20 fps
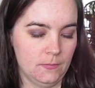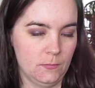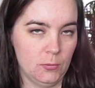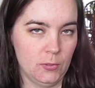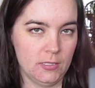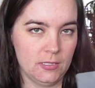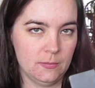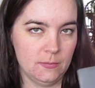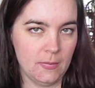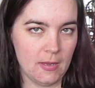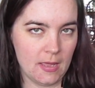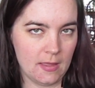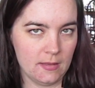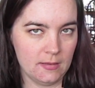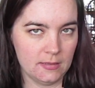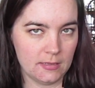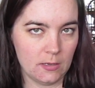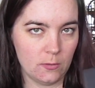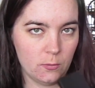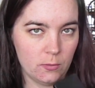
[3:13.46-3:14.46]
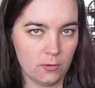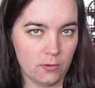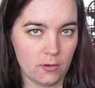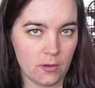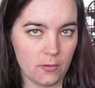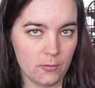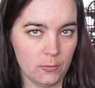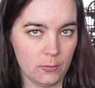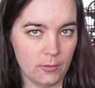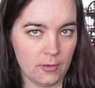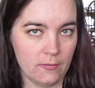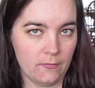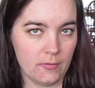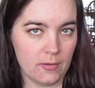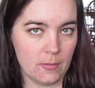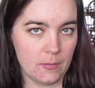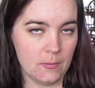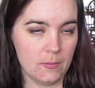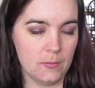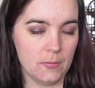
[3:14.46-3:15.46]
Prism Palettes, I ordered all 3 of
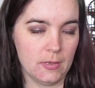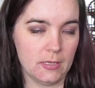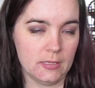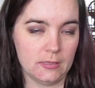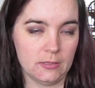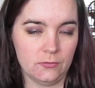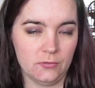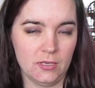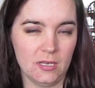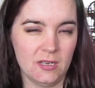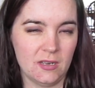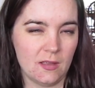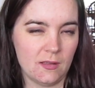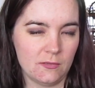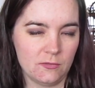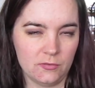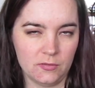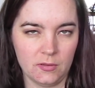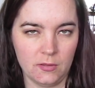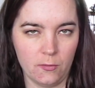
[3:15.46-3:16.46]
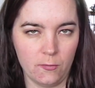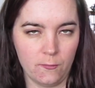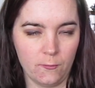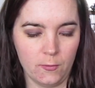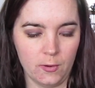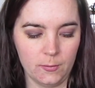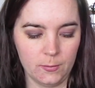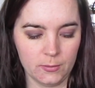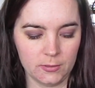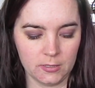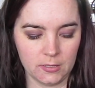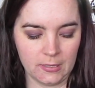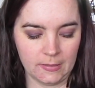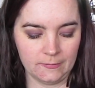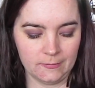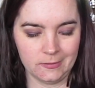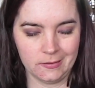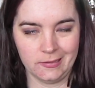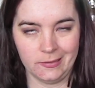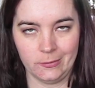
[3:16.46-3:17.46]
them because they're $10 and they're 40%
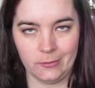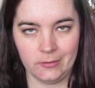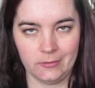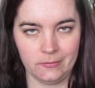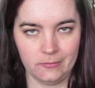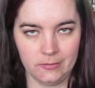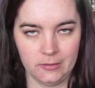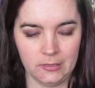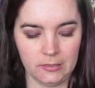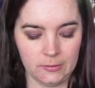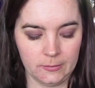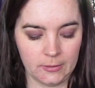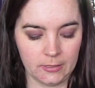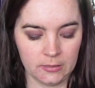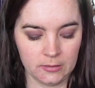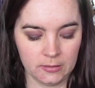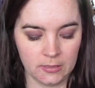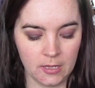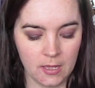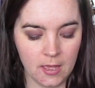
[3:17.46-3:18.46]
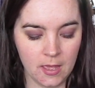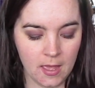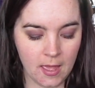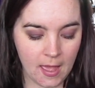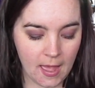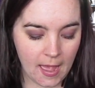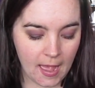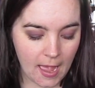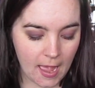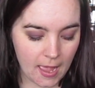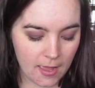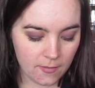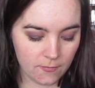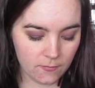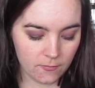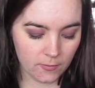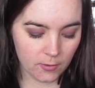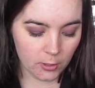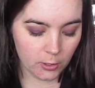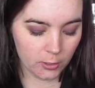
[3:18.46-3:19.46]
off, so they're $6. I've
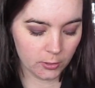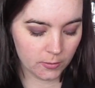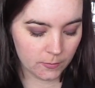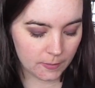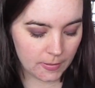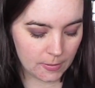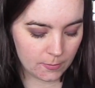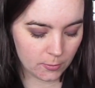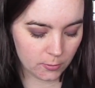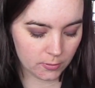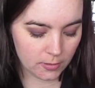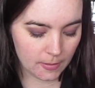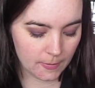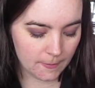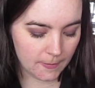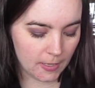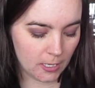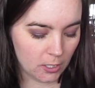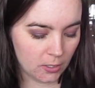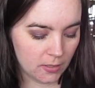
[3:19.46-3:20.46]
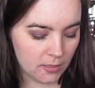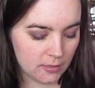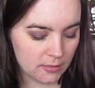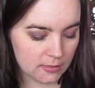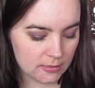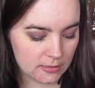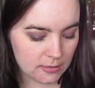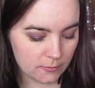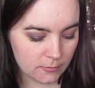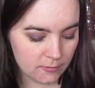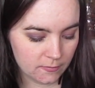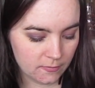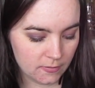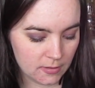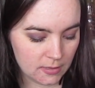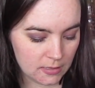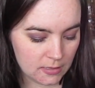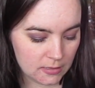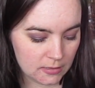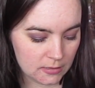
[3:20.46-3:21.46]
heard people comparing some of
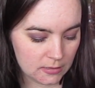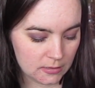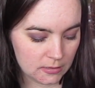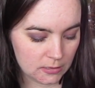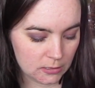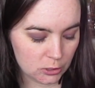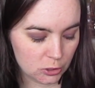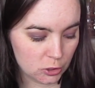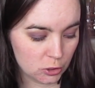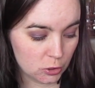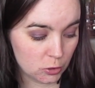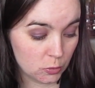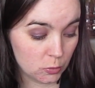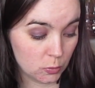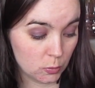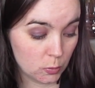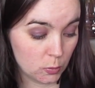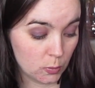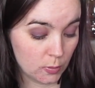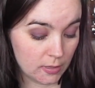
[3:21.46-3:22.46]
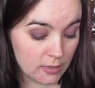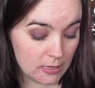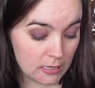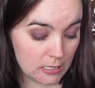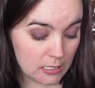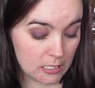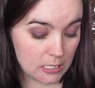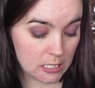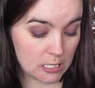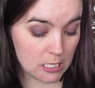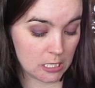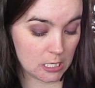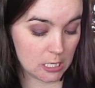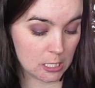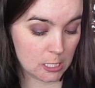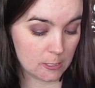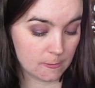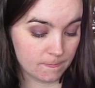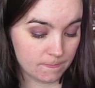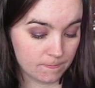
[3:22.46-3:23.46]
these to the